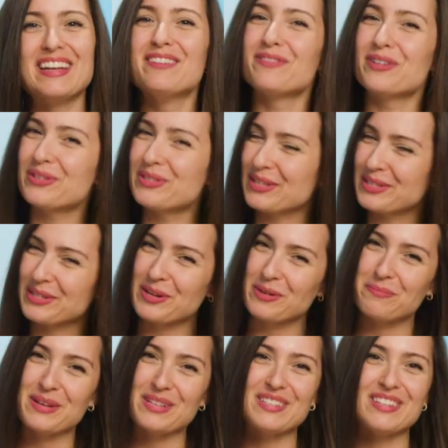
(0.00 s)
for Cisco
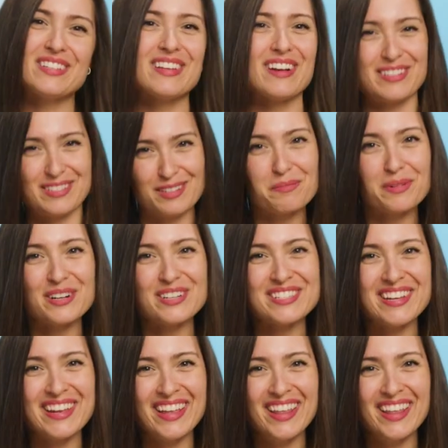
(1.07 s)
business customers.